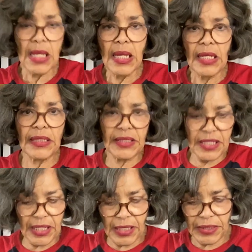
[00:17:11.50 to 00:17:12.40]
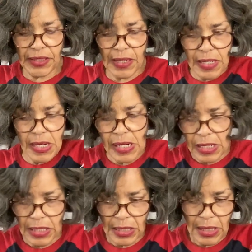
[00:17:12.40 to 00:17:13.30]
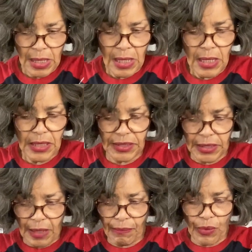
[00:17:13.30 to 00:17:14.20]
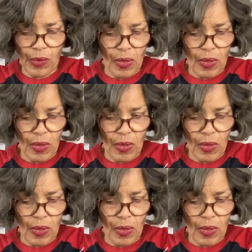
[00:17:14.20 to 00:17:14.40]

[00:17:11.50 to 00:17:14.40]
And this is number